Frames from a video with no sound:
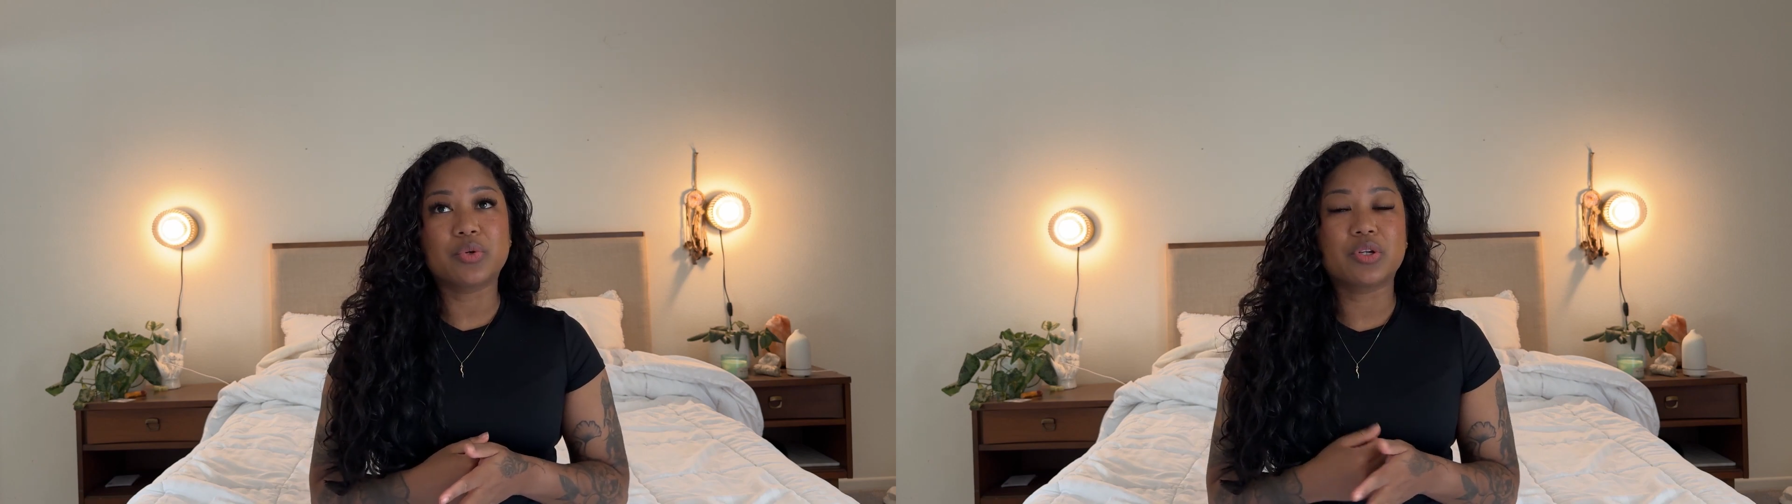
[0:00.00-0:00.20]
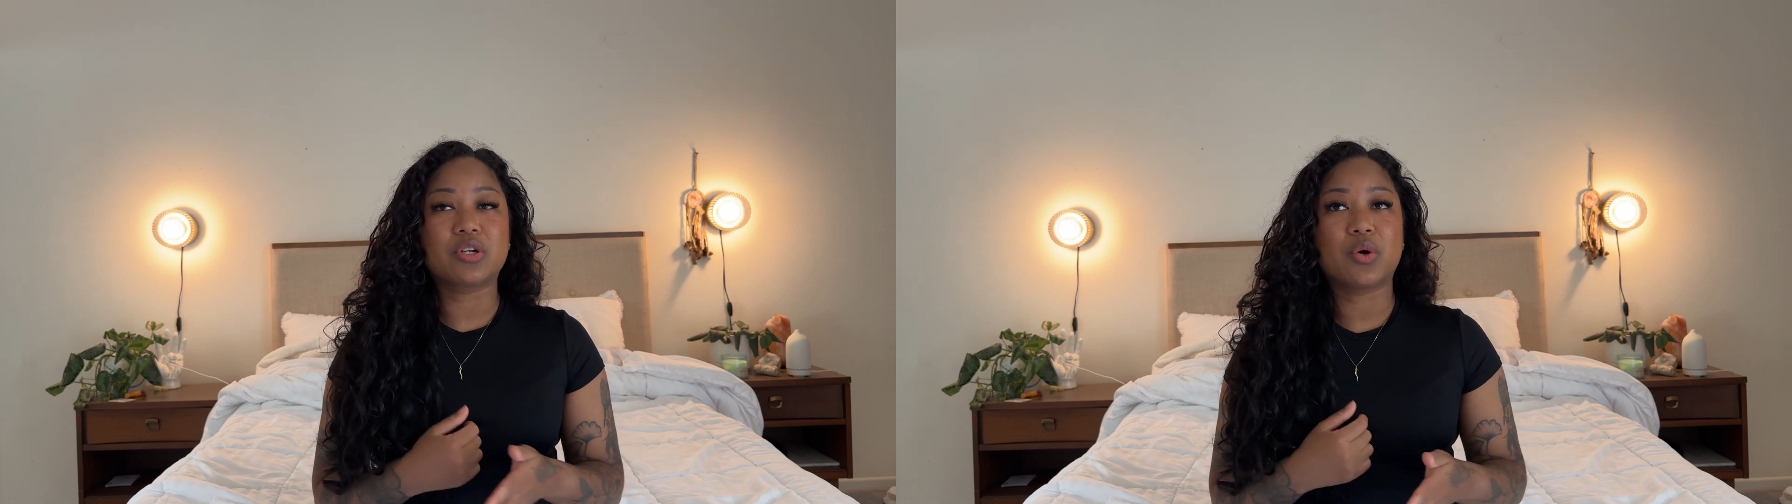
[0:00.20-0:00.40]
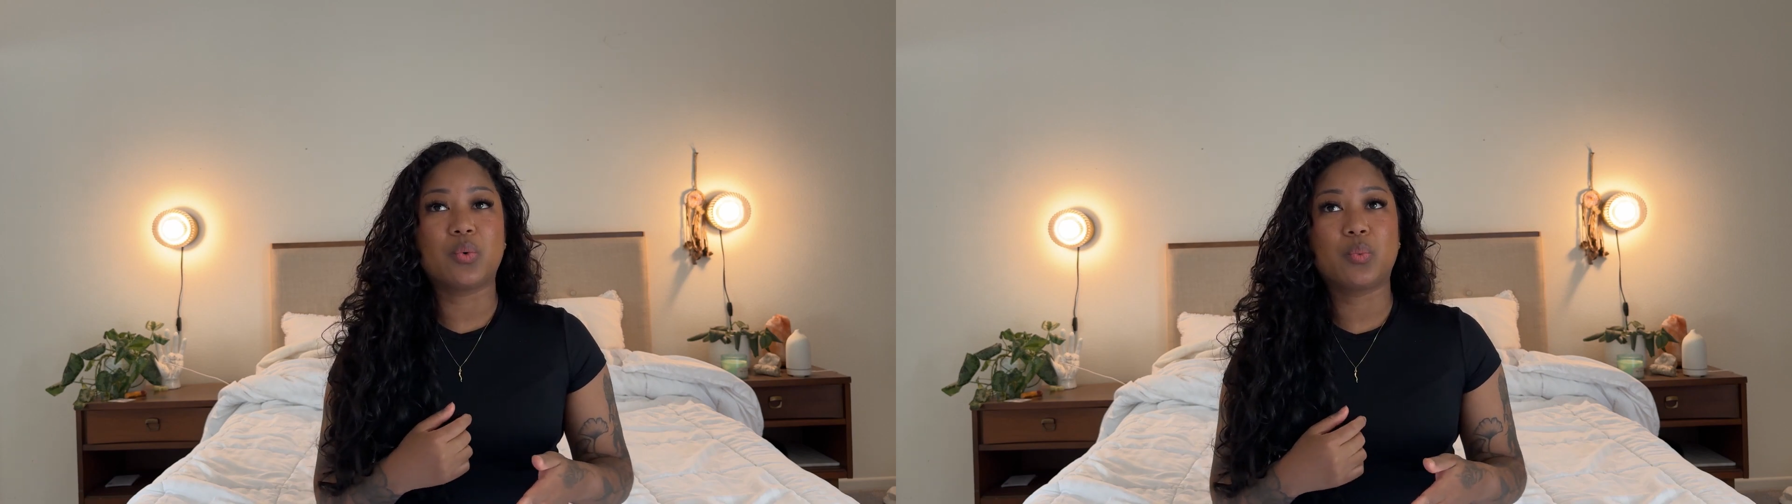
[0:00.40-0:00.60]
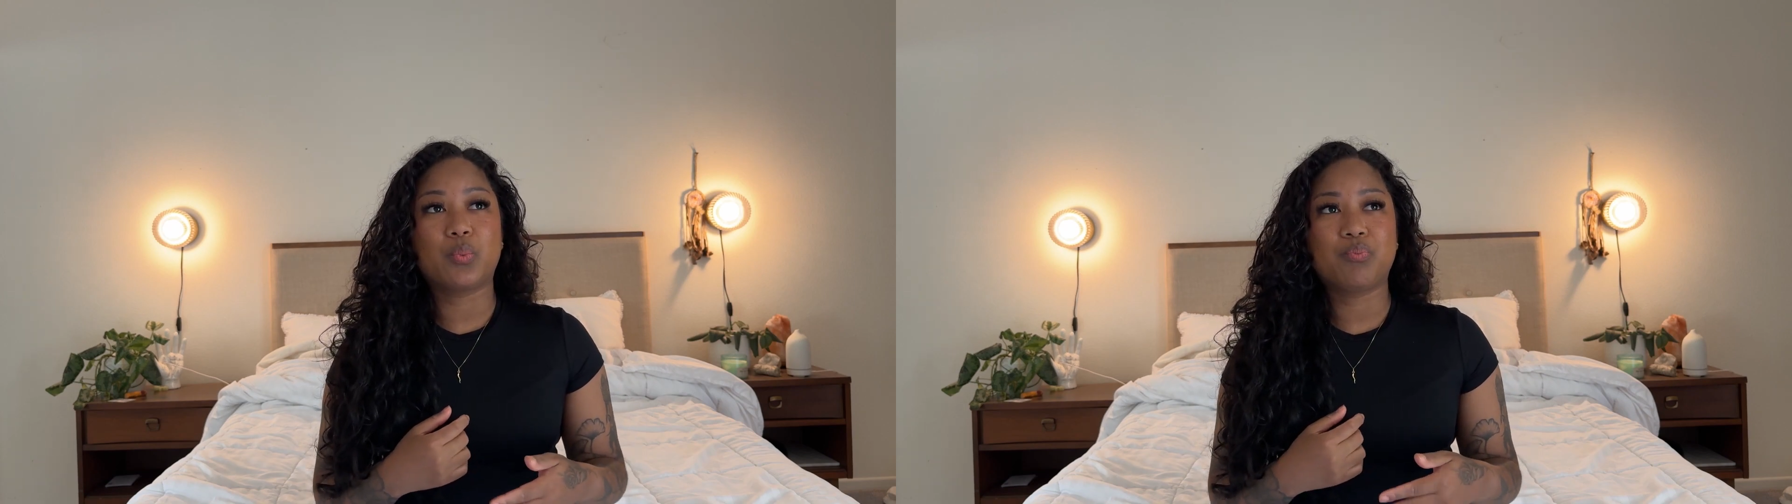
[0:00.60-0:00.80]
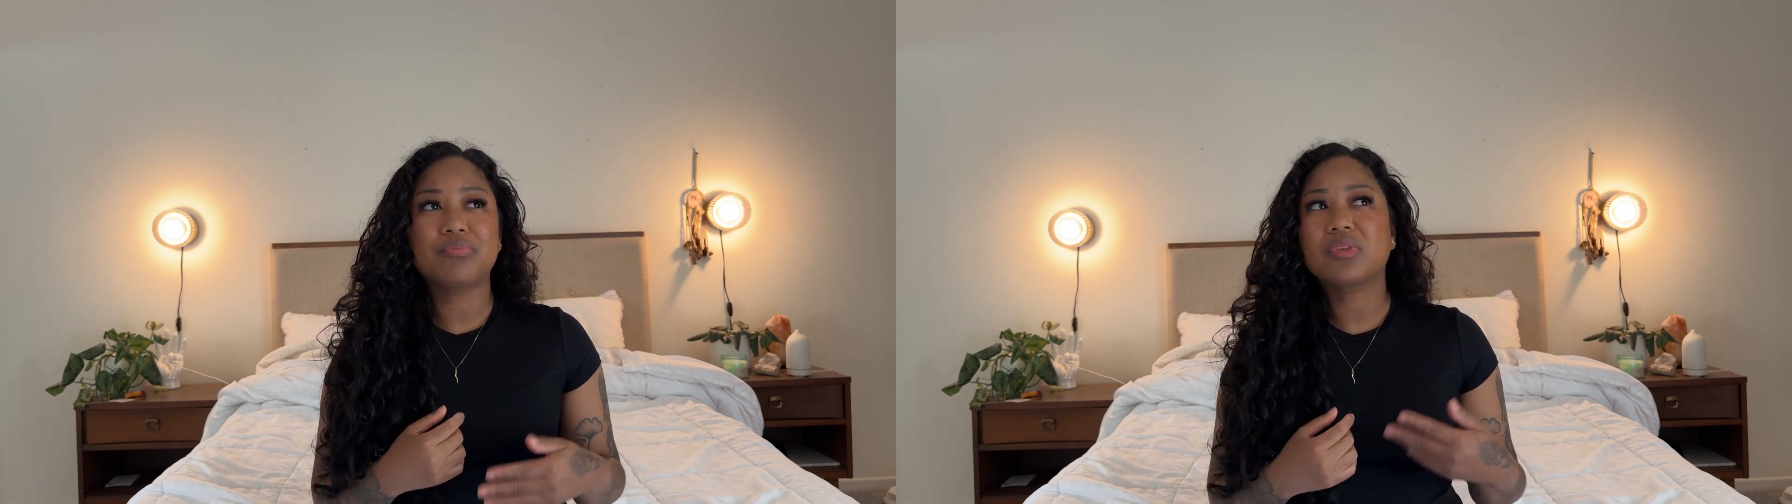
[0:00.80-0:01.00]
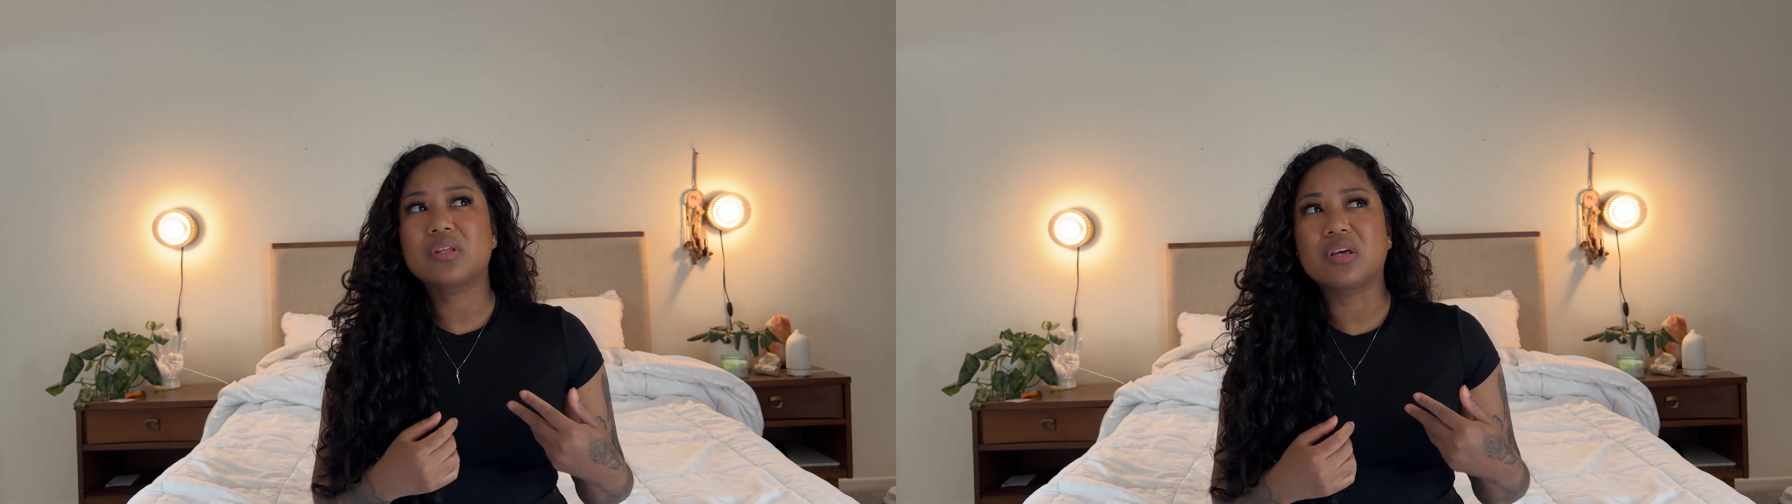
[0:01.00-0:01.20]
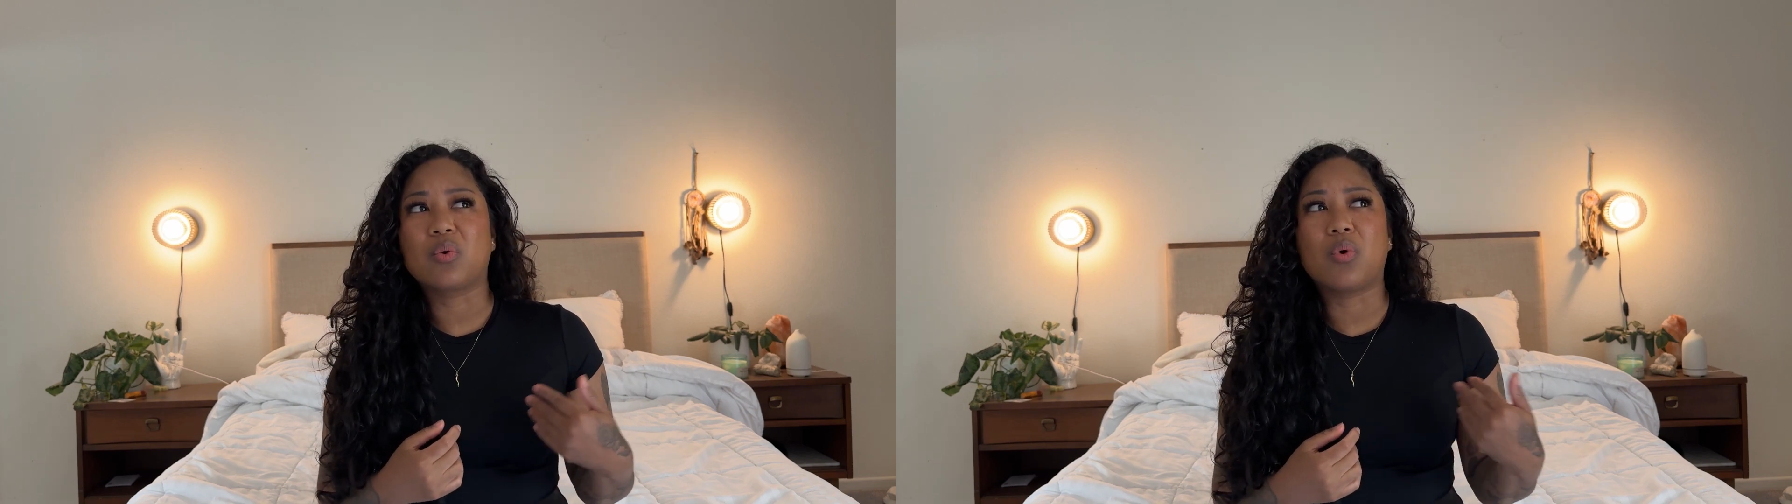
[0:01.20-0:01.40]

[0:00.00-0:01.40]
We're gonna go like